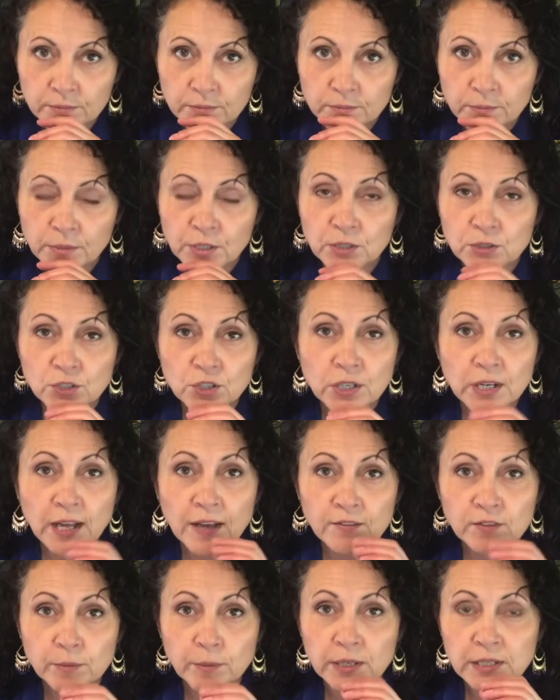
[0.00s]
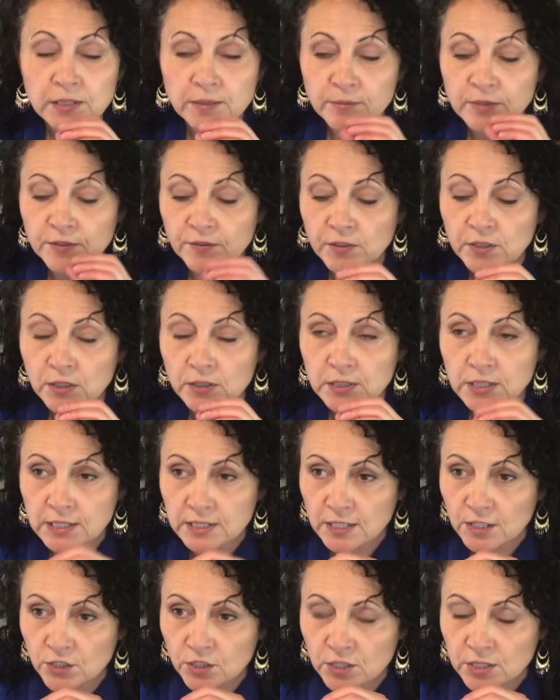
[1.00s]
because you're going to have to make some difficult
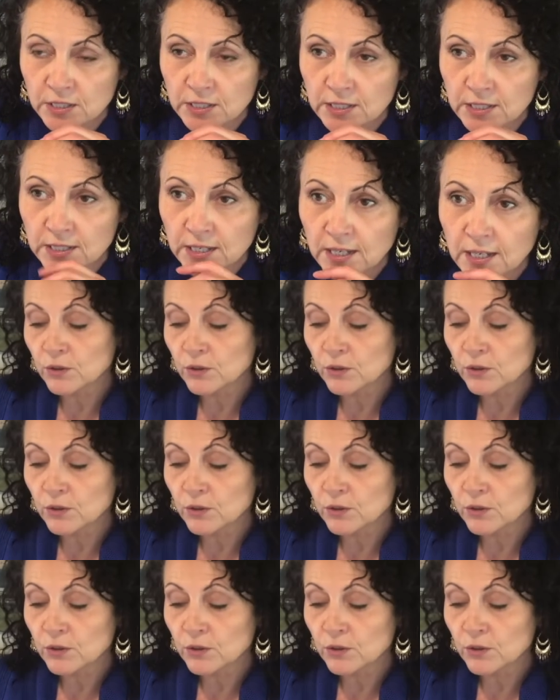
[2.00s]
decisions.